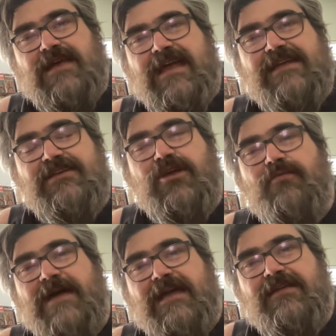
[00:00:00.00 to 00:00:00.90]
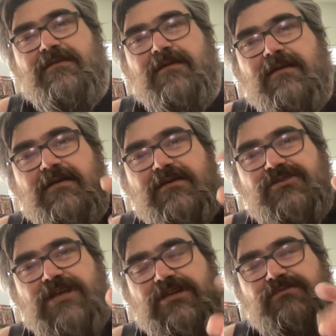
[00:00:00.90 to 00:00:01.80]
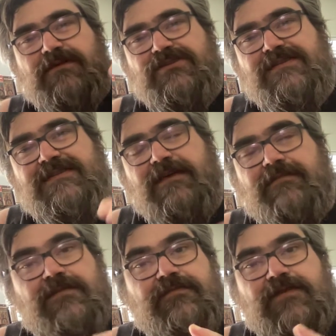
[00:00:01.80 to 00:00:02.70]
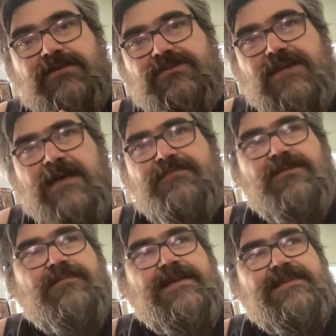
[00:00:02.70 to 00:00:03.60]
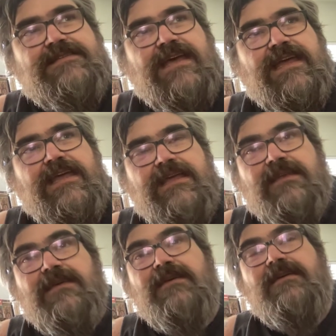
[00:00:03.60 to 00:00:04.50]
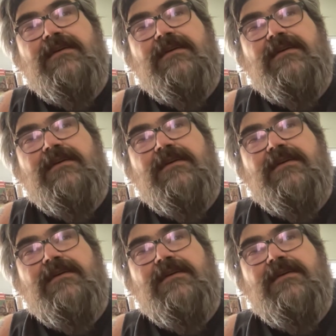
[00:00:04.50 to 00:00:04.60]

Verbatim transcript: I had to go back and change a bunch of stuff in the first chapter because I had